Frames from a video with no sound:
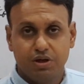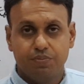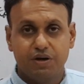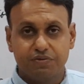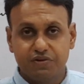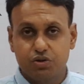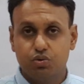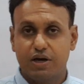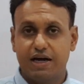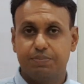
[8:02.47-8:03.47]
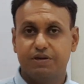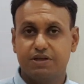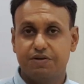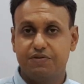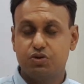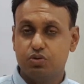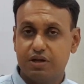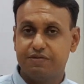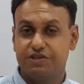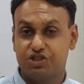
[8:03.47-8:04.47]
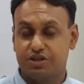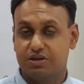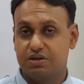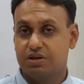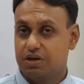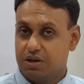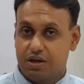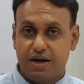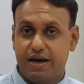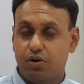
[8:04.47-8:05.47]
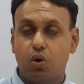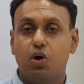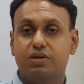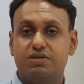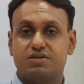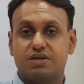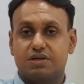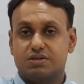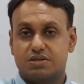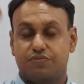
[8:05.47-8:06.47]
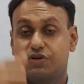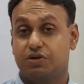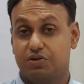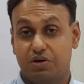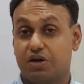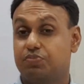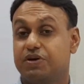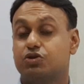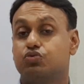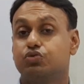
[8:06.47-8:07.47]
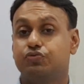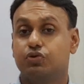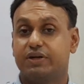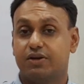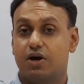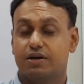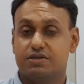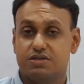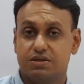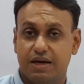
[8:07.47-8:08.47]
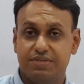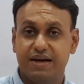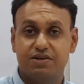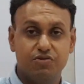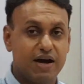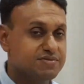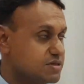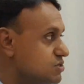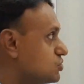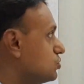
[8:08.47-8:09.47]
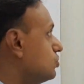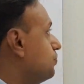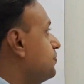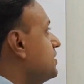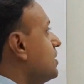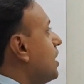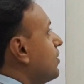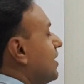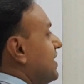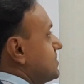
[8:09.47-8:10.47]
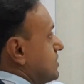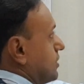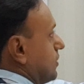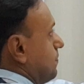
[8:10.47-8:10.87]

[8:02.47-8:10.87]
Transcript: But we do help other, we do love each other, and all these things, we are being truthful and honest, and that drives us to PRSA,